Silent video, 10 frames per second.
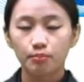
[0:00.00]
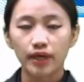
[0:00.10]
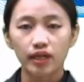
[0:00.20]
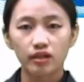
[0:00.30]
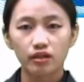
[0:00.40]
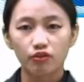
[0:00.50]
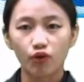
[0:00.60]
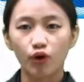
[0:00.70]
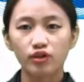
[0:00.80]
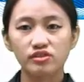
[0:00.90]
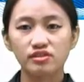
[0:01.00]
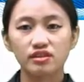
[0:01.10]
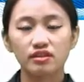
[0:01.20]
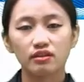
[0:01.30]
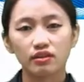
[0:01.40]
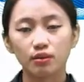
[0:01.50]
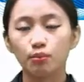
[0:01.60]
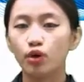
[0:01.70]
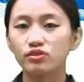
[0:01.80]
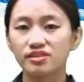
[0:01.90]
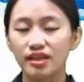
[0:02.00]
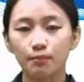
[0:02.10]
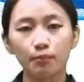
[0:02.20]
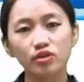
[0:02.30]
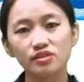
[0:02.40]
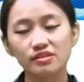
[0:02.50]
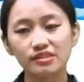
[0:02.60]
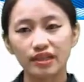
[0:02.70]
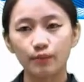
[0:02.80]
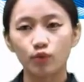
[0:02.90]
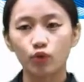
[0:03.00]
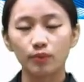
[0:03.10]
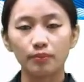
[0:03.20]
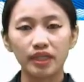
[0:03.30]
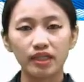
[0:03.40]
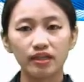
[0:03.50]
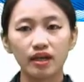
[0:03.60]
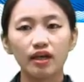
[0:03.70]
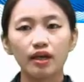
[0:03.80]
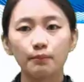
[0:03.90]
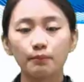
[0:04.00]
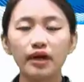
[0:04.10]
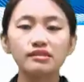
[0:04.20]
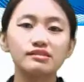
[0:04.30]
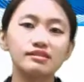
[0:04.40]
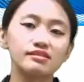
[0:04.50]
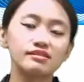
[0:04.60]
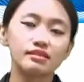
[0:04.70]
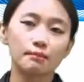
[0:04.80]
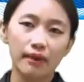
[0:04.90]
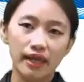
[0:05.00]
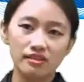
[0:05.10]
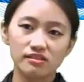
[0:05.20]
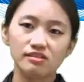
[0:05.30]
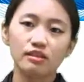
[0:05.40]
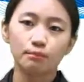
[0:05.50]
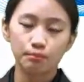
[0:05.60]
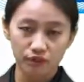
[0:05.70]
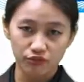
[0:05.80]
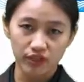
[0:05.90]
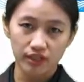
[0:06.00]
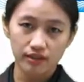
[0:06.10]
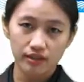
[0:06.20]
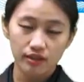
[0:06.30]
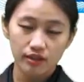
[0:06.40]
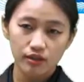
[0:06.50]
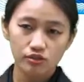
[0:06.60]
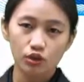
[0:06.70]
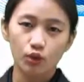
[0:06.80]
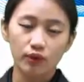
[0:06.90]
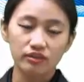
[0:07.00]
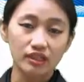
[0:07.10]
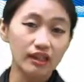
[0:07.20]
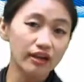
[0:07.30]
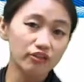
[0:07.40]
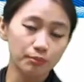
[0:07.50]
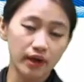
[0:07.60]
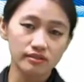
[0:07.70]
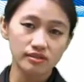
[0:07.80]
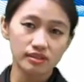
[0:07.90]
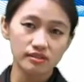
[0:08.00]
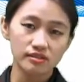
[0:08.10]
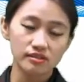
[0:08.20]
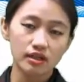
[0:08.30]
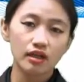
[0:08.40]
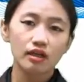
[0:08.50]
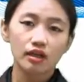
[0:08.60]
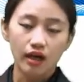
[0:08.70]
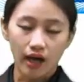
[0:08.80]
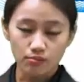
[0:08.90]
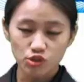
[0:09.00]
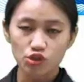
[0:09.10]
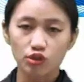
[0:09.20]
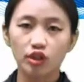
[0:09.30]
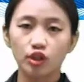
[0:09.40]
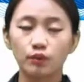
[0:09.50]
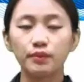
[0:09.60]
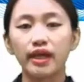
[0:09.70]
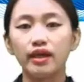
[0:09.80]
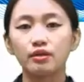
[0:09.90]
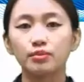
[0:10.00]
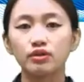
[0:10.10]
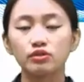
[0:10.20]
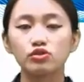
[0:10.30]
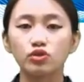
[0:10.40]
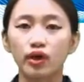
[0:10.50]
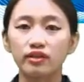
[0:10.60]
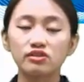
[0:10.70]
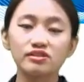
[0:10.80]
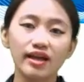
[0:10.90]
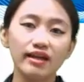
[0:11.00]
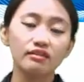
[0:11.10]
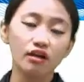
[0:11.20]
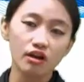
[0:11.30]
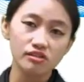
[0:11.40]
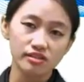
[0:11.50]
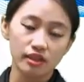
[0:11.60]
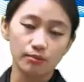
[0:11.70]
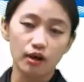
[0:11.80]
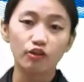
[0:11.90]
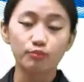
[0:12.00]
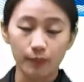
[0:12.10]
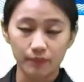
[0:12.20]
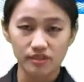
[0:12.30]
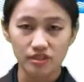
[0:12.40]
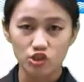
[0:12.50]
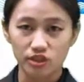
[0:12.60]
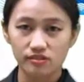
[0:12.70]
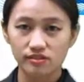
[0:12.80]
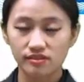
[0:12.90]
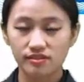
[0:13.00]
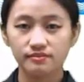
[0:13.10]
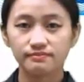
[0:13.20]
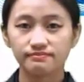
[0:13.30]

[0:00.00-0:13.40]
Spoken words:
But of course, the most important tip would be practice makes perfect. So with a lot of practice, I'm sure you'll be able to understand the concept of prepositions.